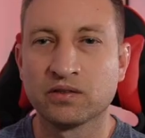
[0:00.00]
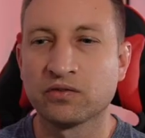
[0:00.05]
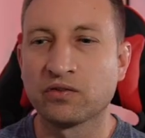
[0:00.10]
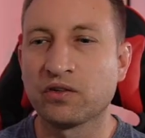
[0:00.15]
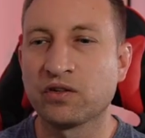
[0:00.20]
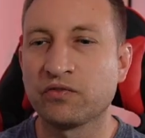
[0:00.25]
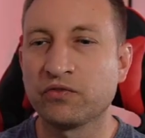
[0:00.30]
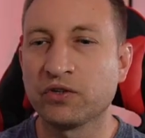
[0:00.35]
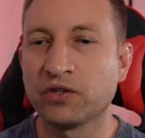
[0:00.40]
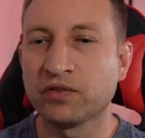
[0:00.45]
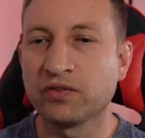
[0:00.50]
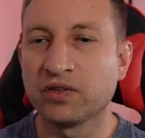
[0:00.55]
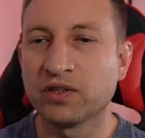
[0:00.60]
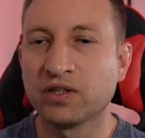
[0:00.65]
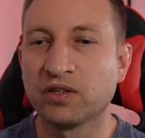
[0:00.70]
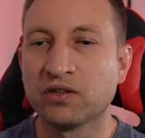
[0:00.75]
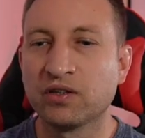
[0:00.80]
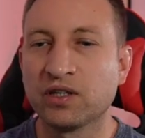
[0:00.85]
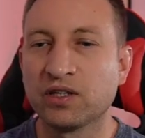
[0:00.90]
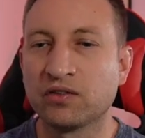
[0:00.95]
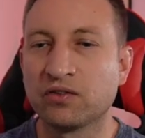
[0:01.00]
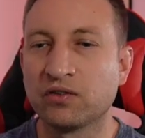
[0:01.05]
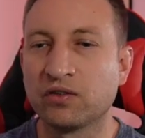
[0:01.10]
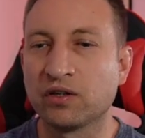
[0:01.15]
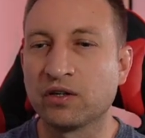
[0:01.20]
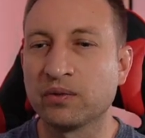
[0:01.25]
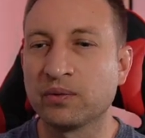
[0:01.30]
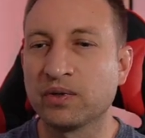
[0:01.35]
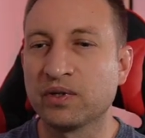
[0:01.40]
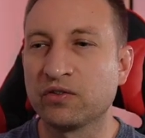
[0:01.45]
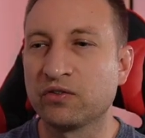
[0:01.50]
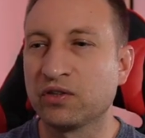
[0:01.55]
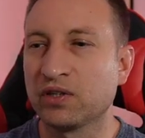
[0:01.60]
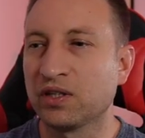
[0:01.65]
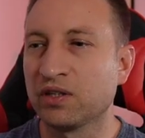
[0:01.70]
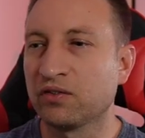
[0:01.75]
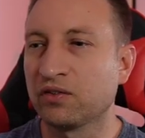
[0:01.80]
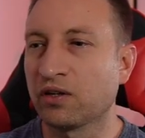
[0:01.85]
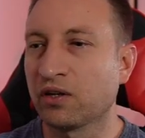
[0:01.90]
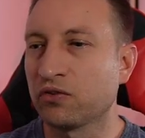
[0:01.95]
So the first thing you need to do is you
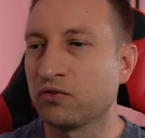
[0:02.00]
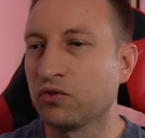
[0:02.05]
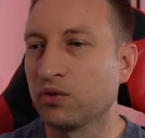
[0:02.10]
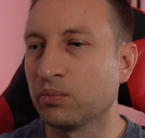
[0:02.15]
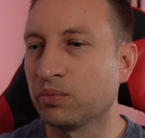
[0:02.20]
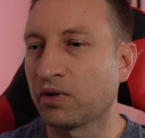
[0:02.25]
need to go to your